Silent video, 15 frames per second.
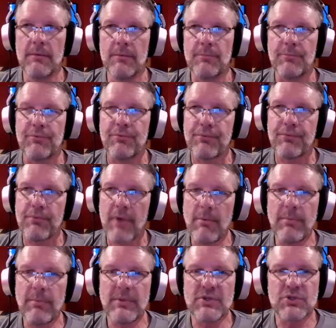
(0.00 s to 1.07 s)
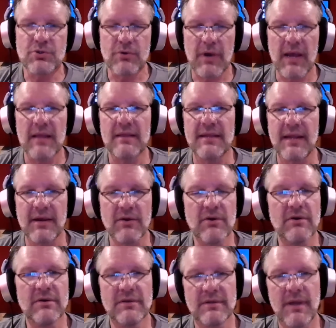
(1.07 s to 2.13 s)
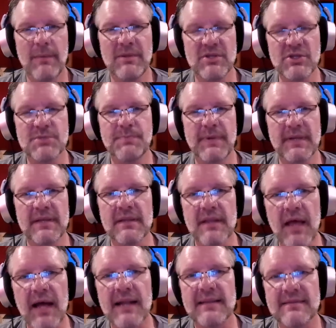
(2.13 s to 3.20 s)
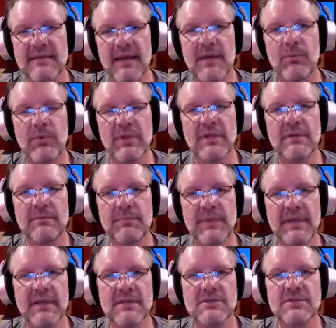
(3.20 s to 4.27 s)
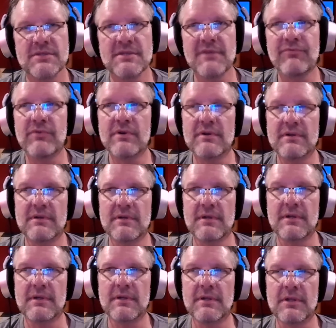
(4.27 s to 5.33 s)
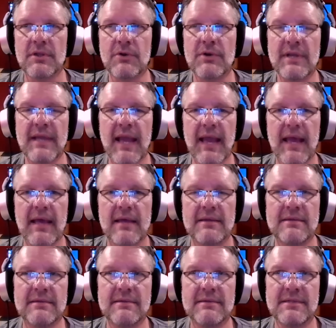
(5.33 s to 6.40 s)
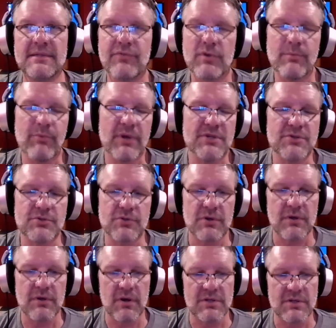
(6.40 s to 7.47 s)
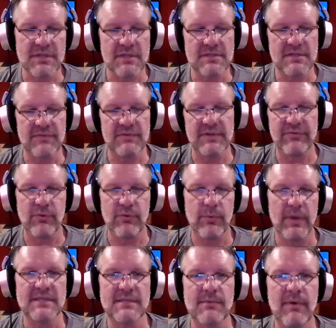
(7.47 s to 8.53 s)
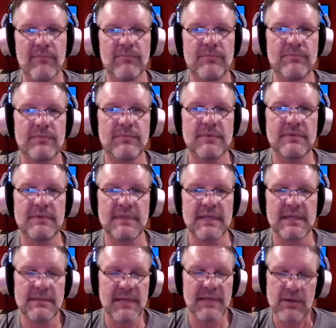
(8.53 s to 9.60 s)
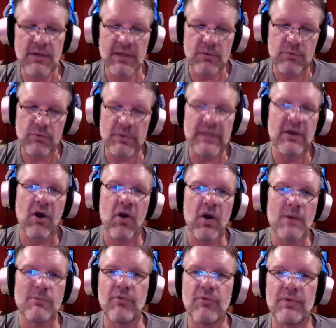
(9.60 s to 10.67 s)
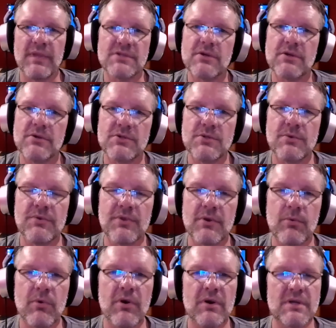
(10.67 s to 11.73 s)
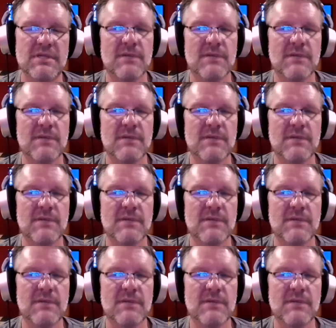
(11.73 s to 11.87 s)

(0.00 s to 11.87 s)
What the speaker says: Probably trial and error. I mean, just spending a lot of time with it, because different compressors are sensitive in different ways. Some of them need to get hit really hard before they start doing their work.